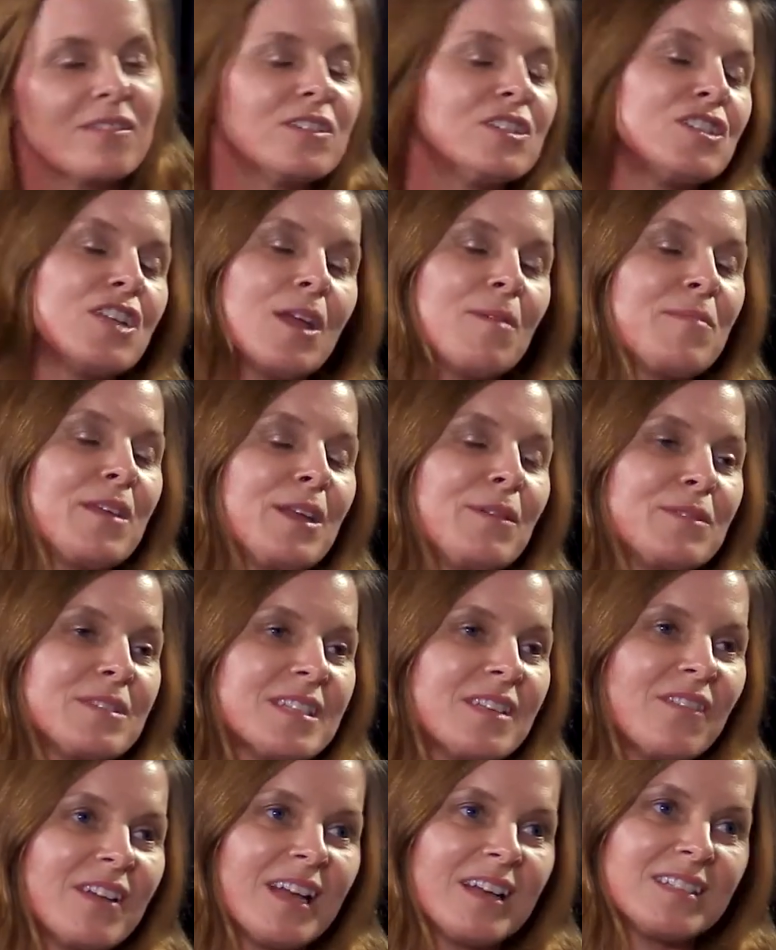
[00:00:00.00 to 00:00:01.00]
a shame that he was
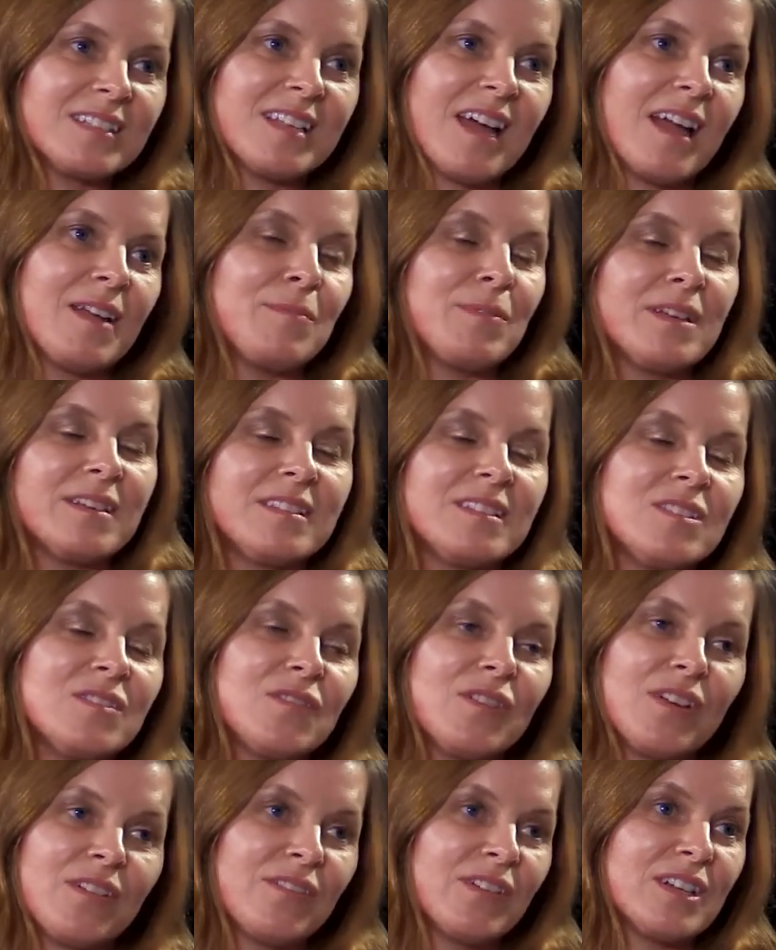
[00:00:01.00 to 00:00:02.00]
living outside because he's
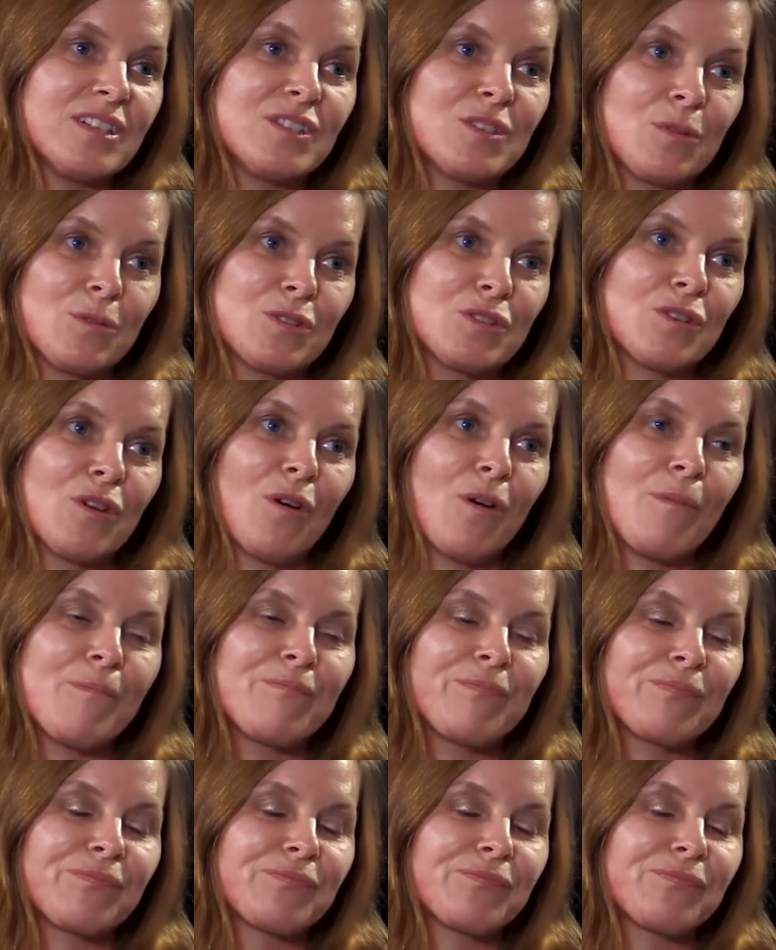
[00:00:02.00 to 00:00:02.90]
very, very social.